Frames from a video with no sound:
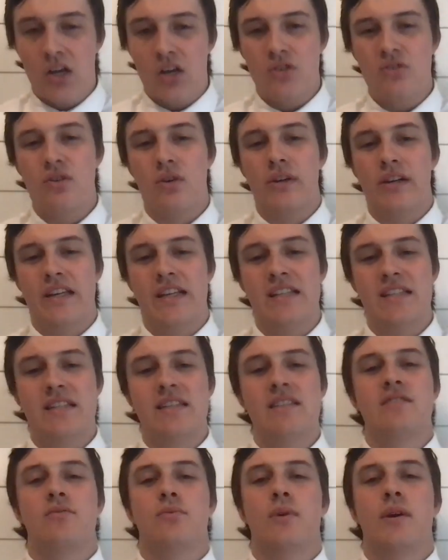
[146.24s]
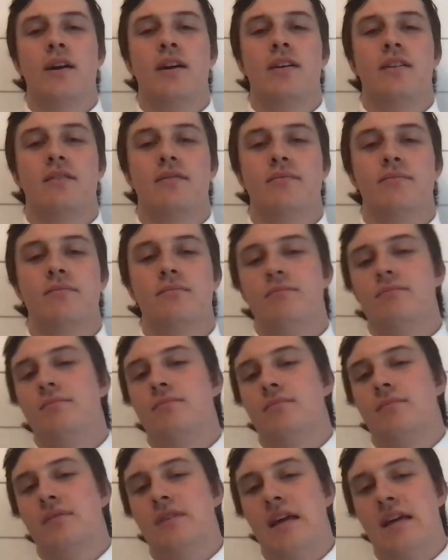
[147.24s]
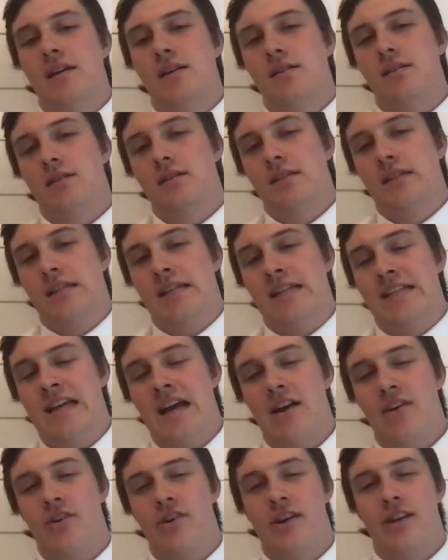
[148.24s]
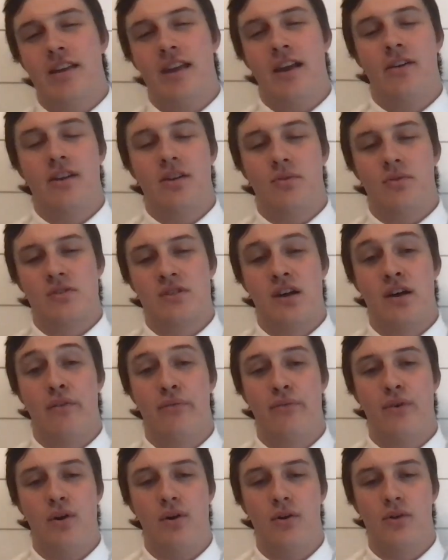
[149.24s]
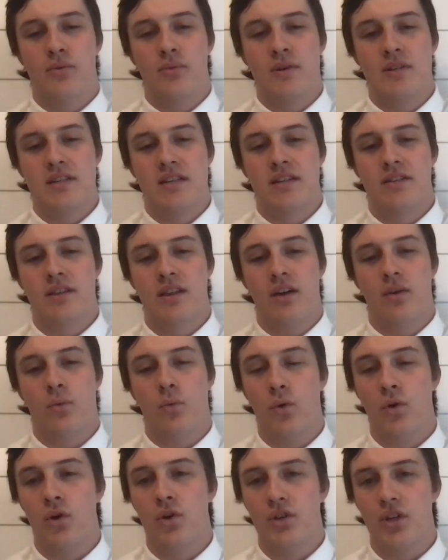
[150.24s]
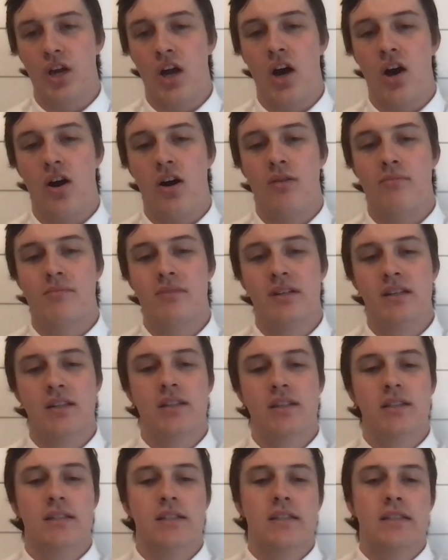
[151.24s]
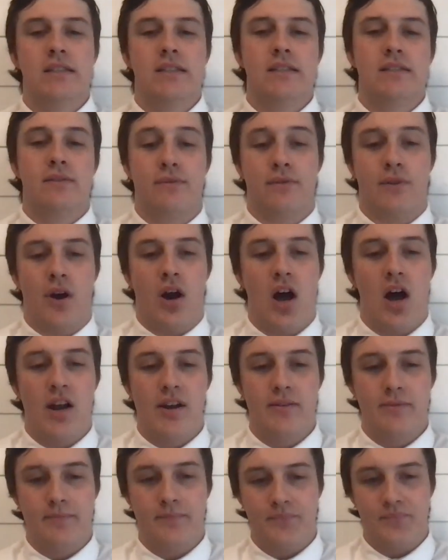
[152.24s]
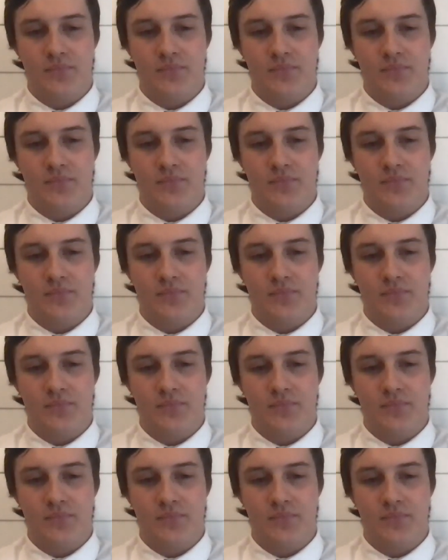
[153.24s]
So an instance where integrity in accounting was not followed was in the WorldCom fraud.